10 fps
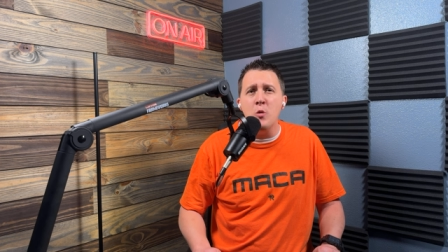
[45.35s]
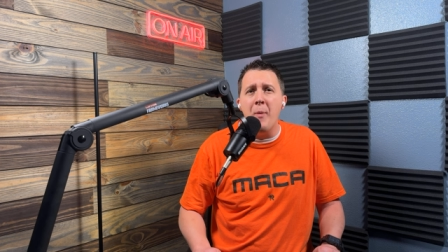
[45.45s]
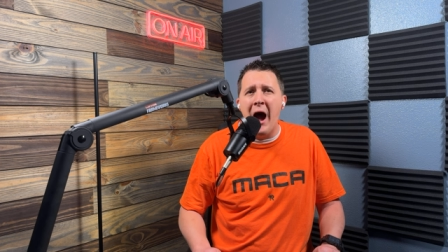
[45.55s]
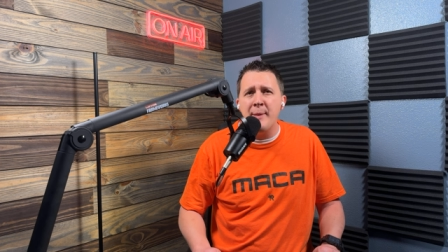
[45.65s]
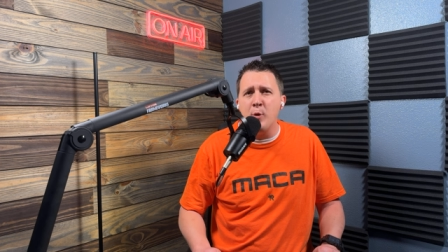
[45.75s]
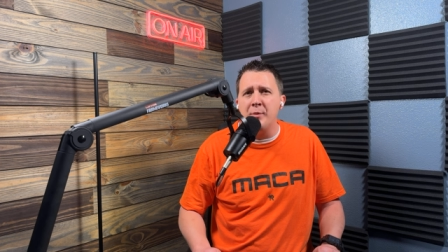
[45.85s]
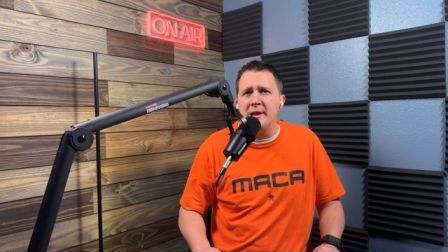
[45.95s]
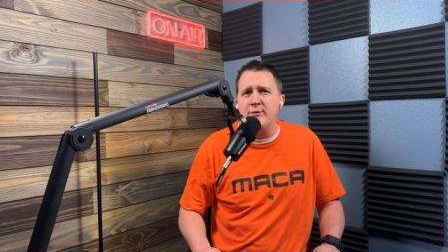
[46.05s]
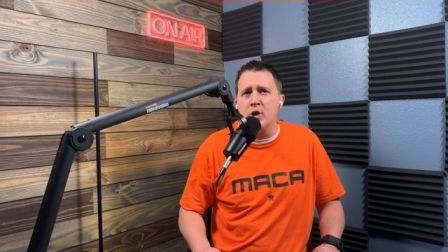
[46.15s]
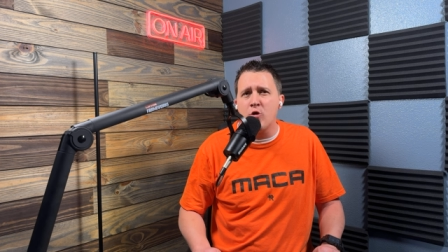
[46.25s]
Bible
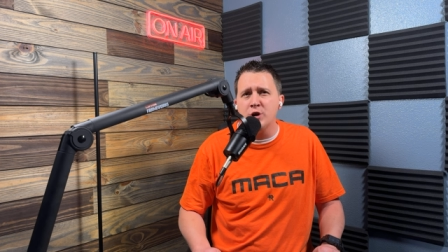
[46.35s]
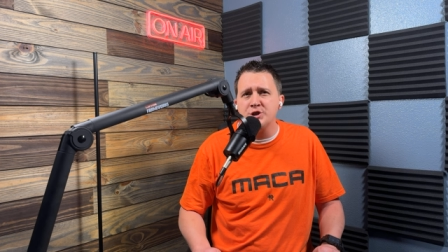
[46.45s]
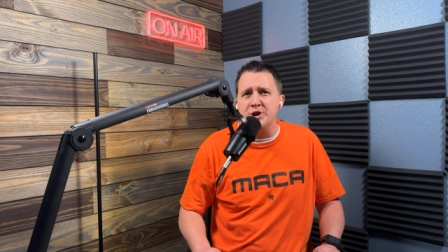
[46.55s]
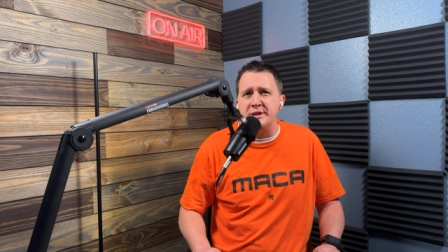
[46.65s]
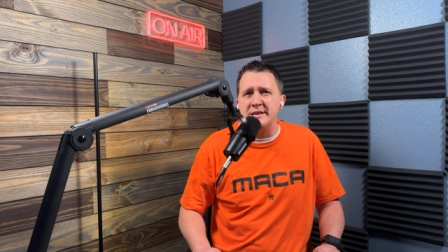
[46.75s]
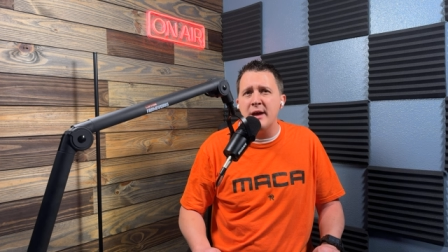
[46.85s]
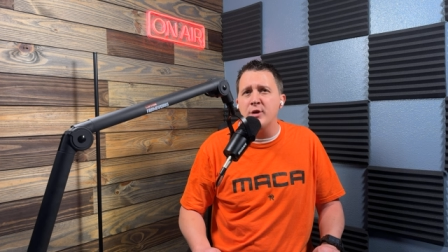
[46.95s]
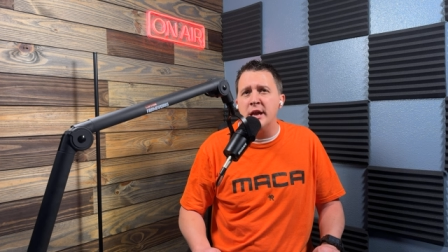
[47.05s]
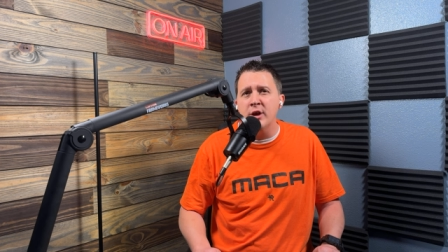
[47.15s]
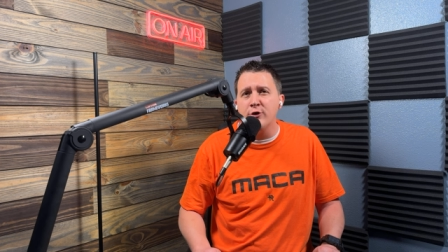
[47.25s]
believing Christians have
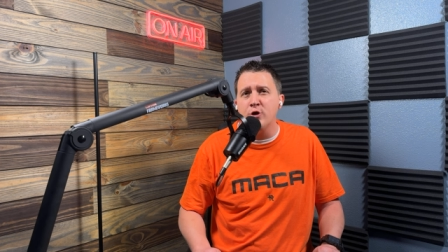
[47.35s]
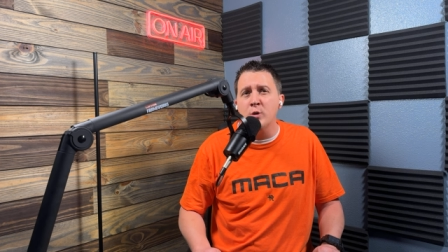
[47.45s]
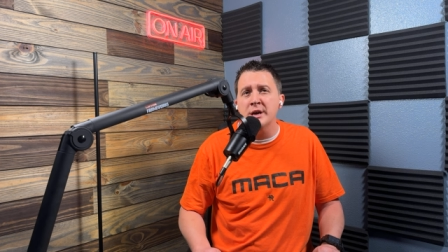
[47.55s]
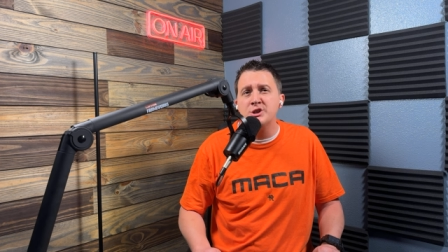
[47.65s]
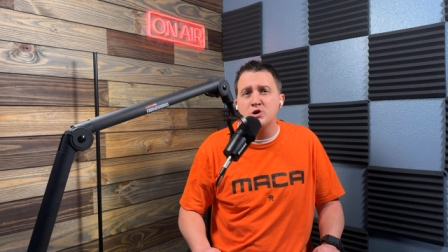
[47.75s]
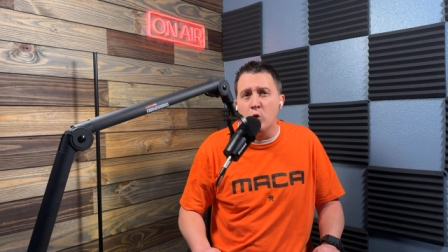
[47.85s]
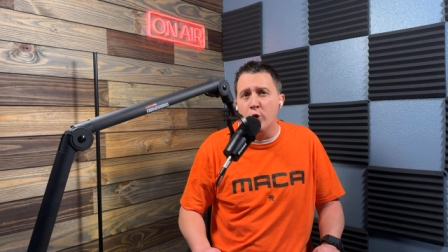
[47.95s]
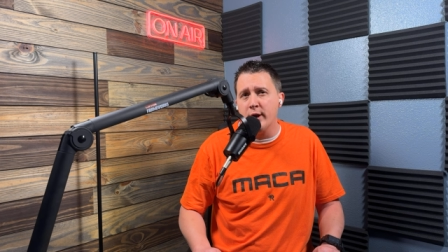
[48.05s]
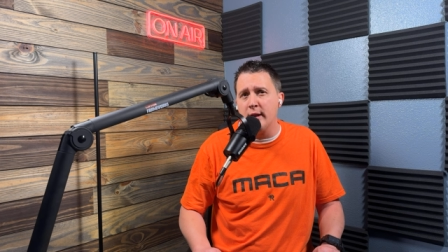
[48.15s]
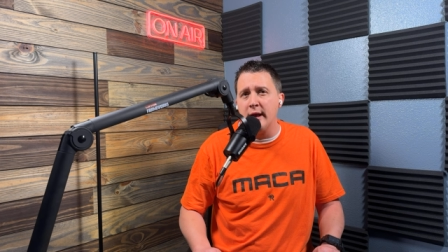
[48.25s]
adhered to
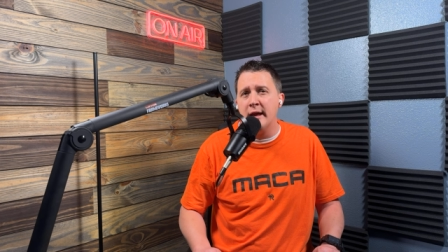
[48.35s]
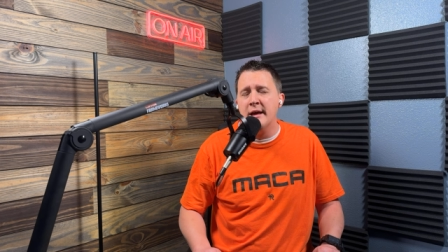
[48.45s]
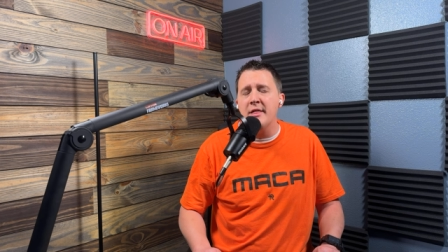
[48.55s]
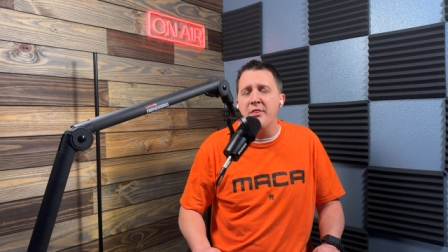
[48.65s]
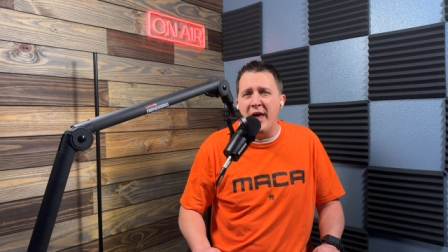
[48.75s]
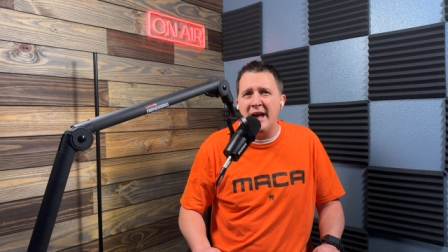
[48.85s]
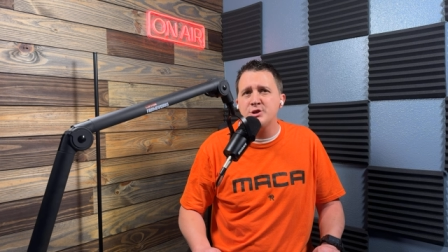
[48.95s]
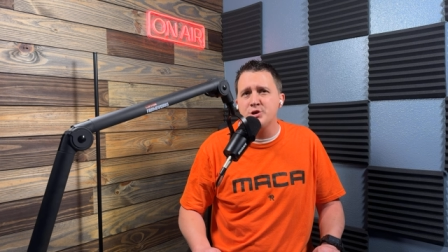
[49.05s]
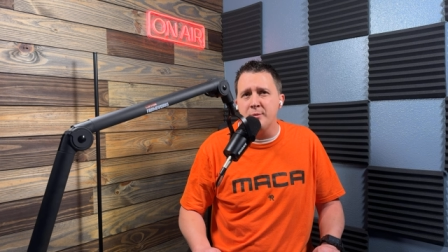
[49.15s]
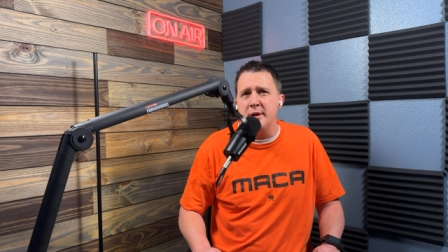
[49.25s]
historically. That
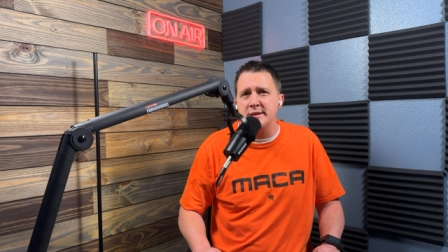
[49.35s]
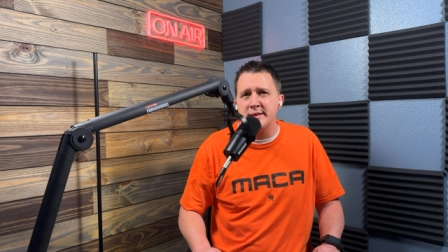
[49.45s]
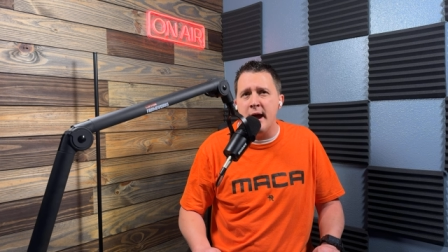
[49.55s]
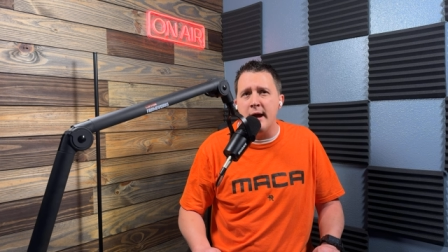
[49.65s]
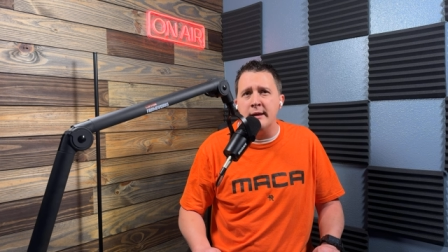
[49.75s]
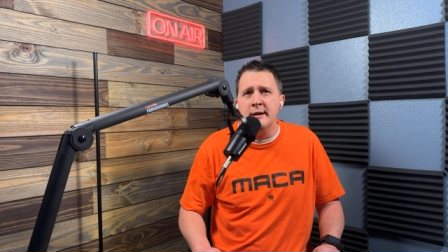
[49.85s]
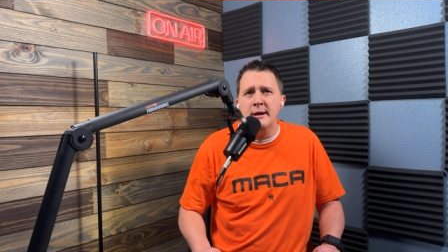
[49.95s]
should be a sign.